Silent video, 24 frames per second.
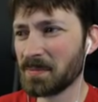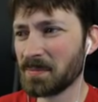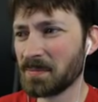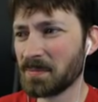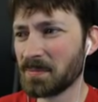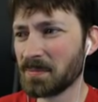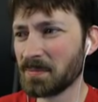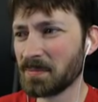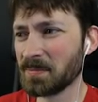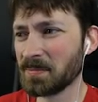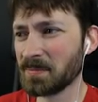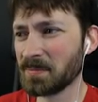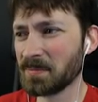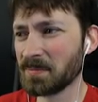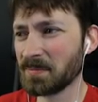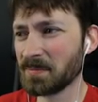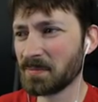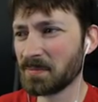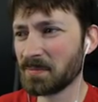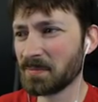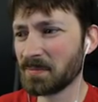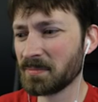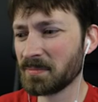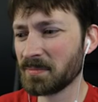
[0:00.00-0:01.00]

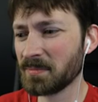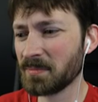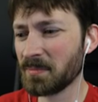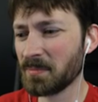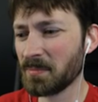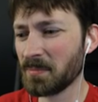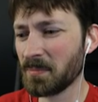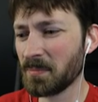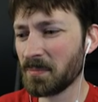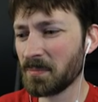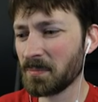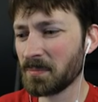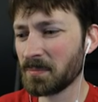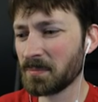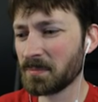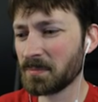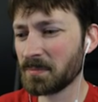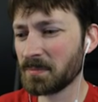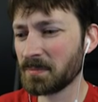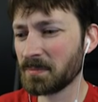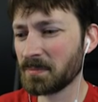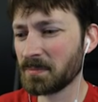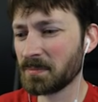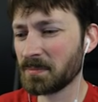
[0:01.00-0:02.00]

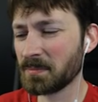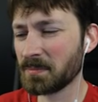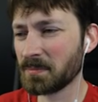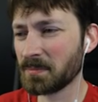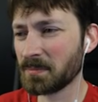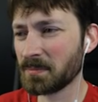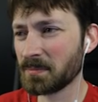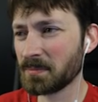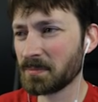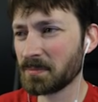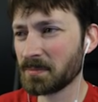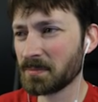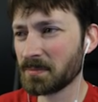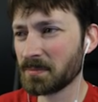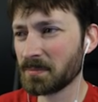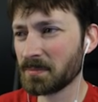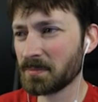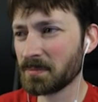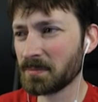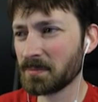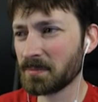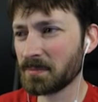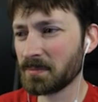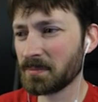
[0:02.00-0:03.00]

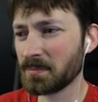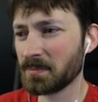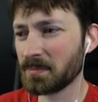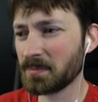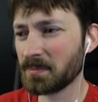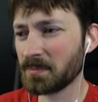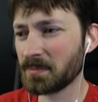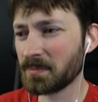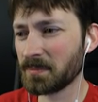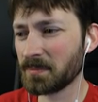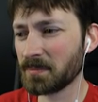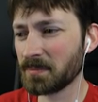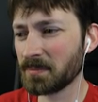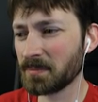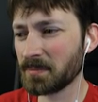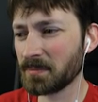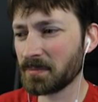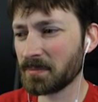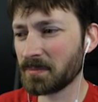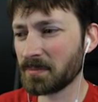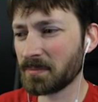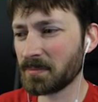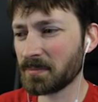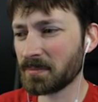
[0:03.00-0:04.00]

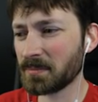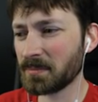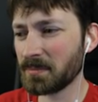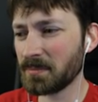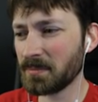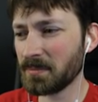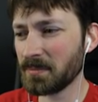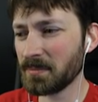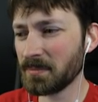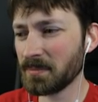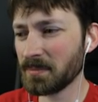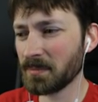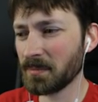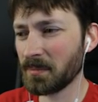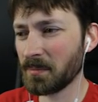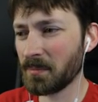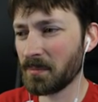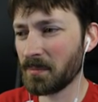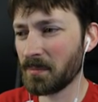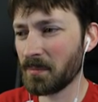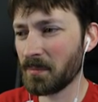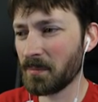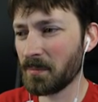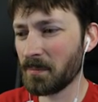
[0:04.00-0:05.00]

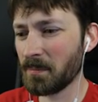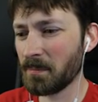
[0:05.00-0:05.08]
[no speech]